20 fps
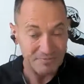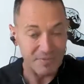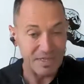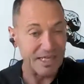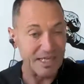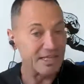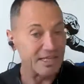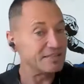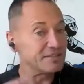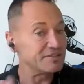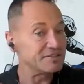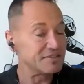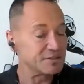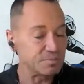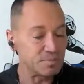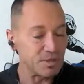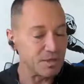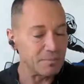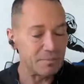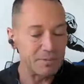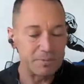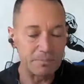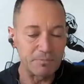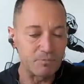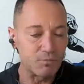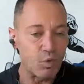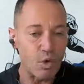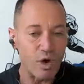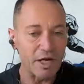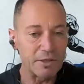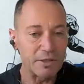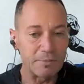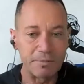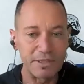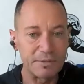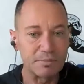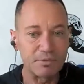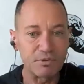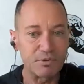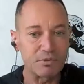And this is probably why
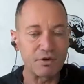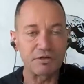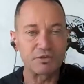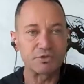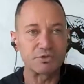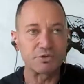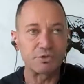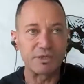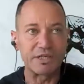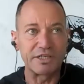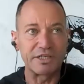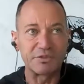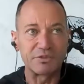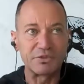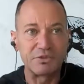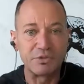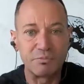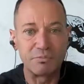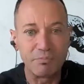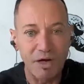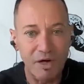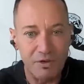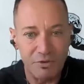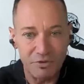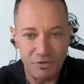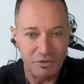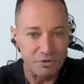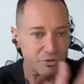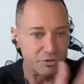people are trying to do marathon,